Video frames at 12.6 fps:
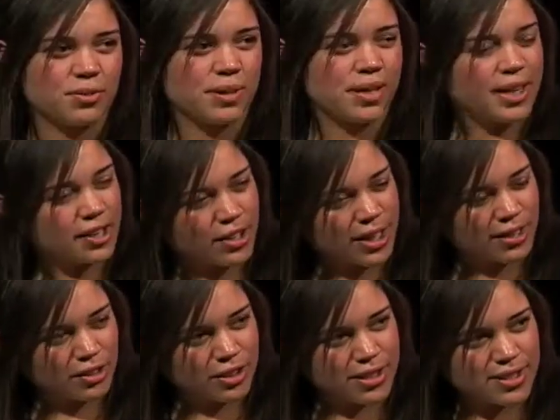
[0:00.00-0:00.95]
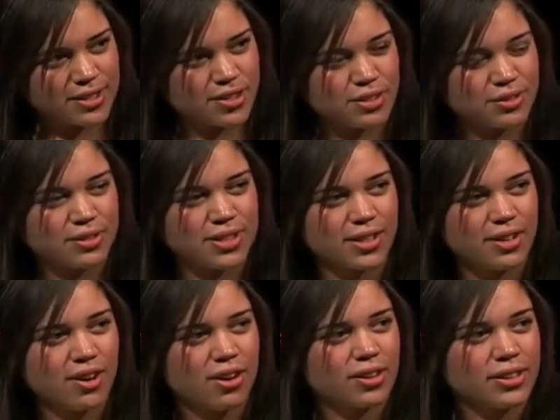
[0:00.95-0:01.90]
been an increase in students at
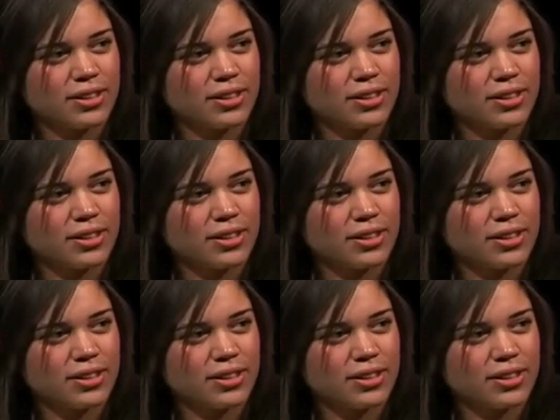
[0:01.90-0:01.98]
all?